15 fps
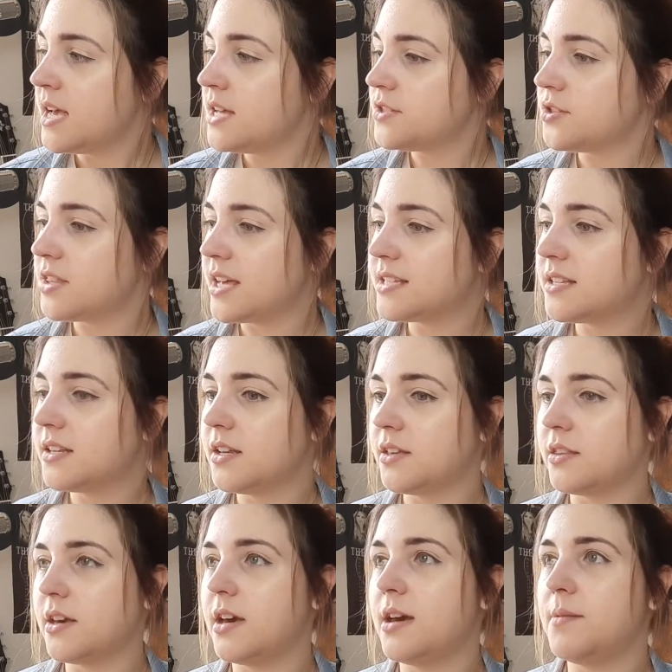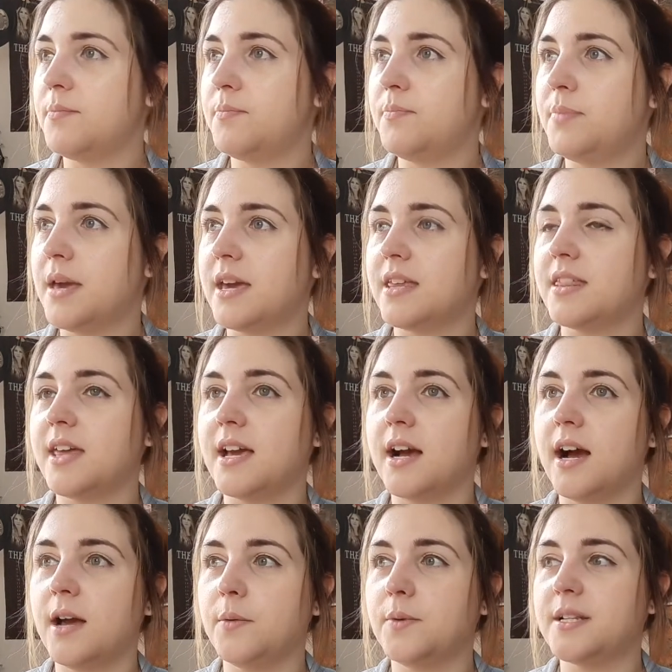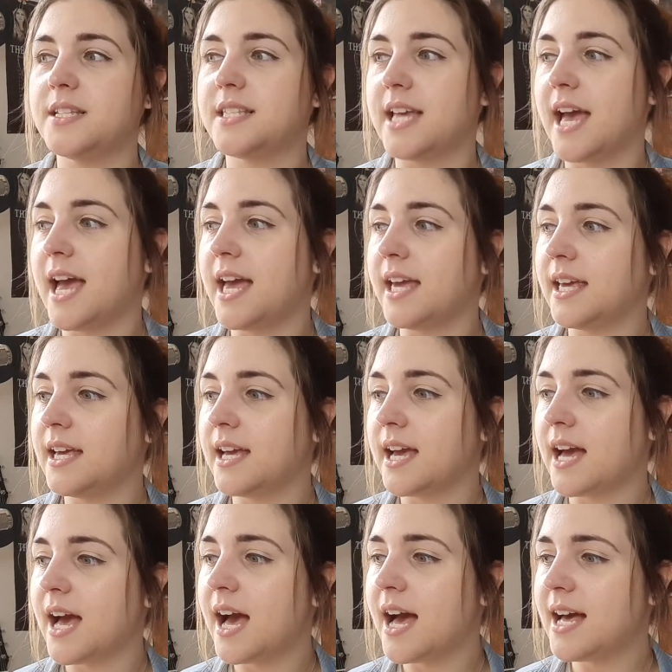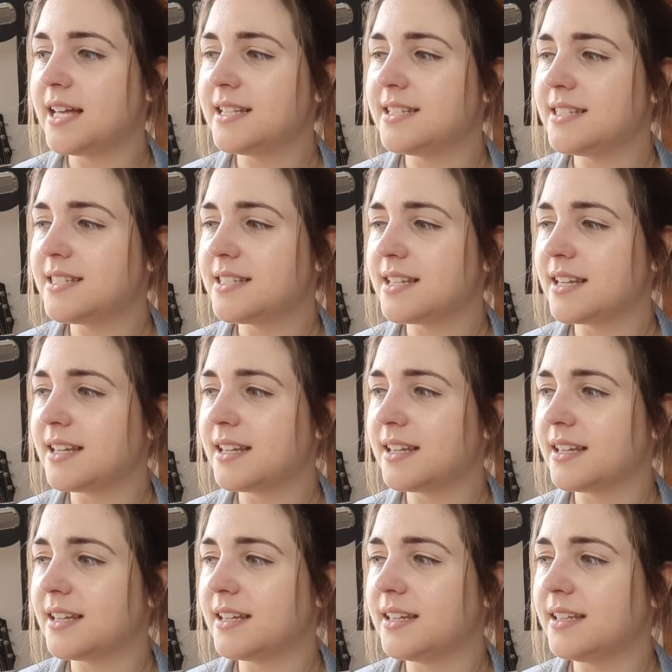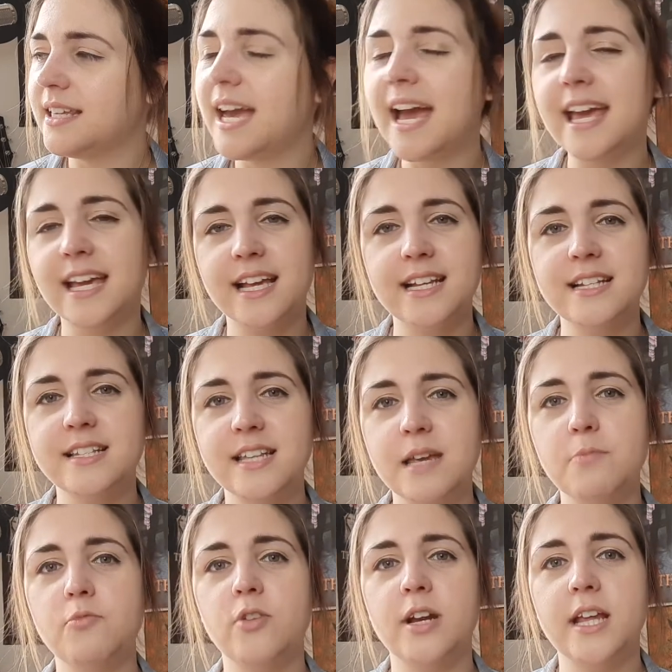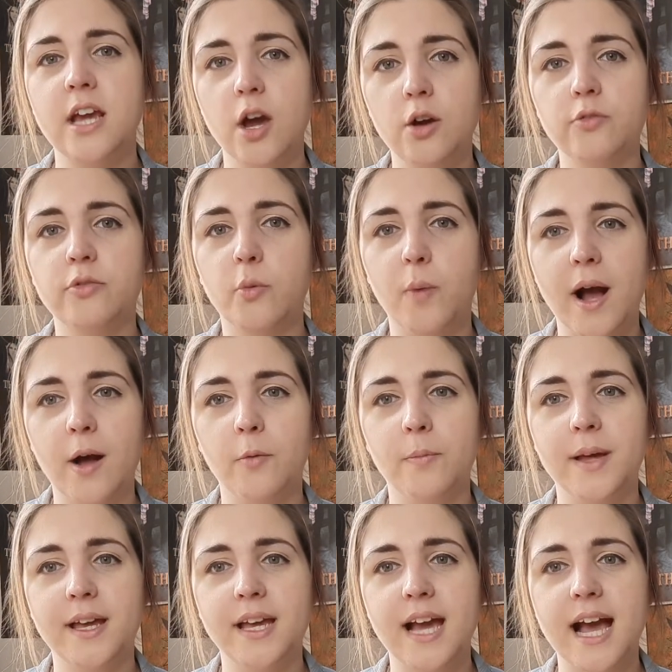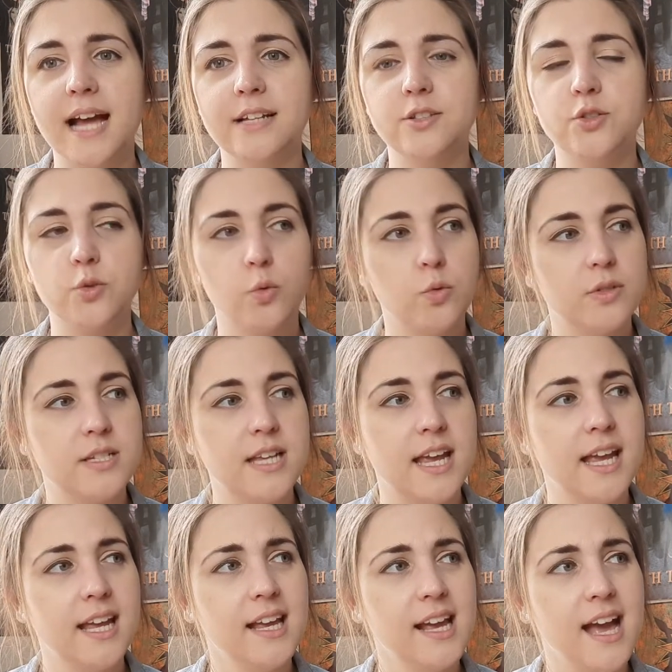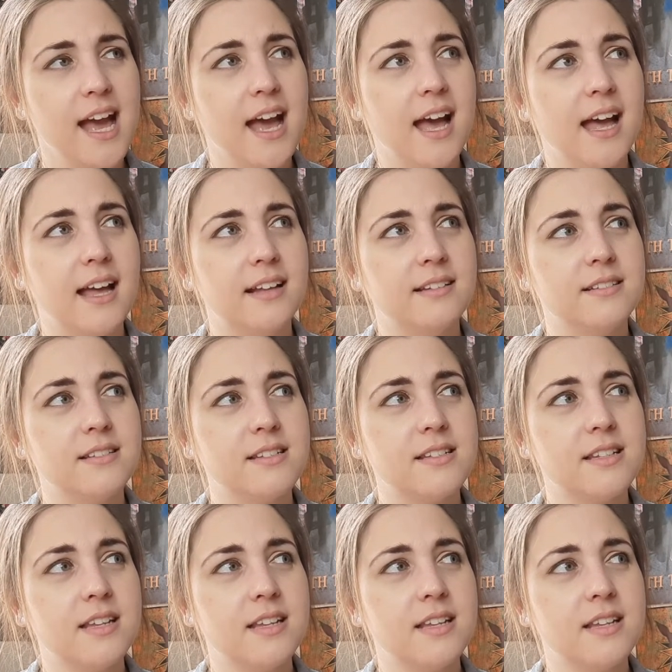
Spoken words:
So that's another big thing I would say. And yeah, it can seem really overwhelming and daunting. And